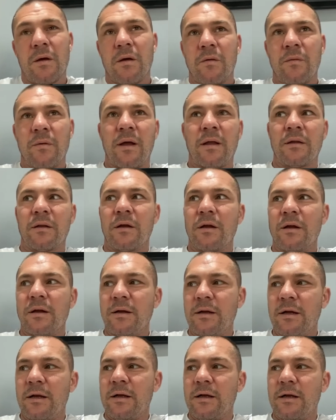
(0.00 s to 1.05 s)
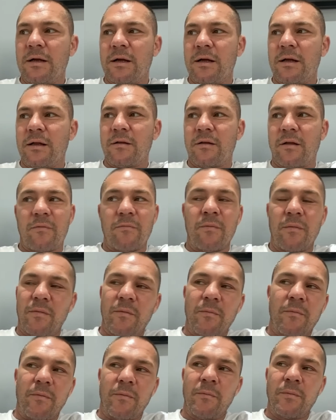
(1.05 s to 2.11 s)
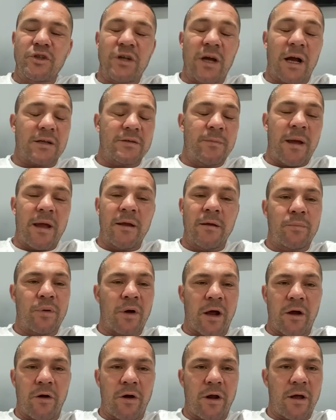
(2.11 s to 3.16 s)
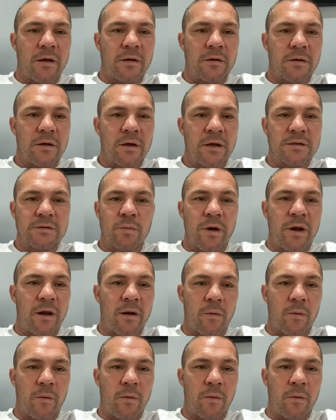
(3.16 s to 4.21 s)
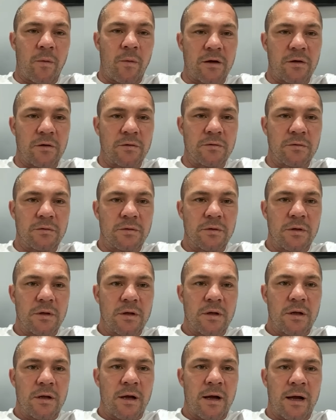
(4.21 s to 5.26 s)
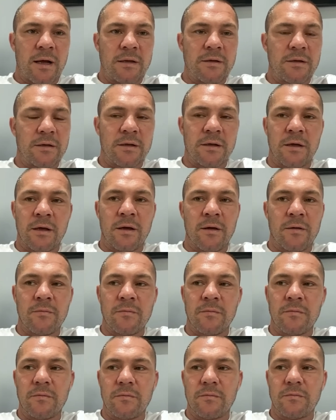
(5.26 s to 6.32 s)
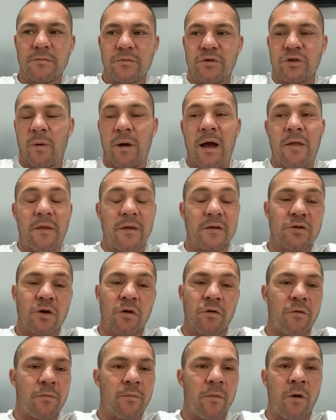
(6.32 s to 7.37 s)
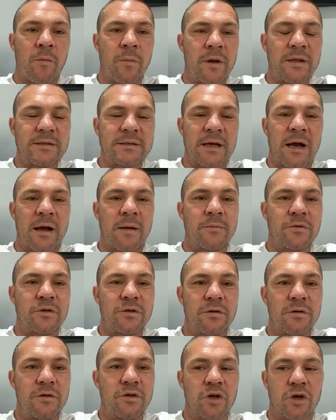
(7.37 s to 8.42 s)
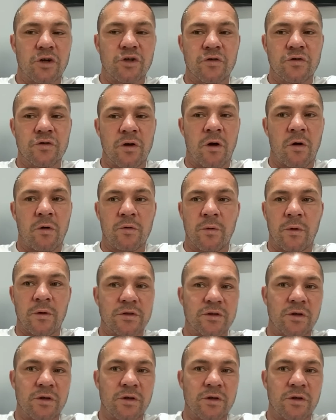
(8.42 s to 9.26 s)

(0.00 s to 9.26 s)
Well, uh, Jack's main priority is winning a world title. And um, so at this current moment in time, Josh doesn't hold one.